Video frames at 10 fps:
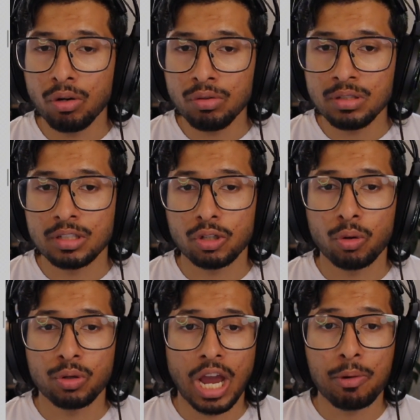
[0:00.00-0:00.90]
so
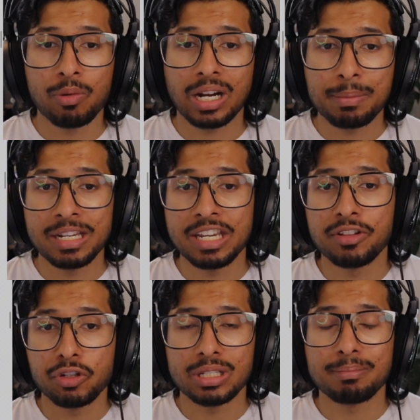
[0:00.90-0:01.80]
I would recommend either
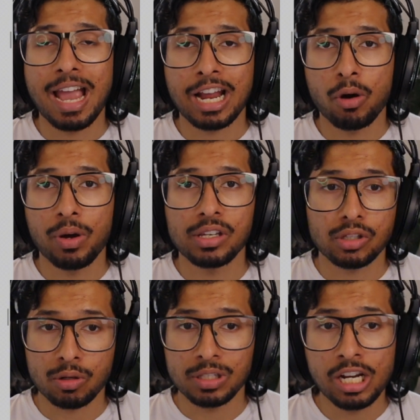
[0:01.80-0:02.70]
using macOS or Linux,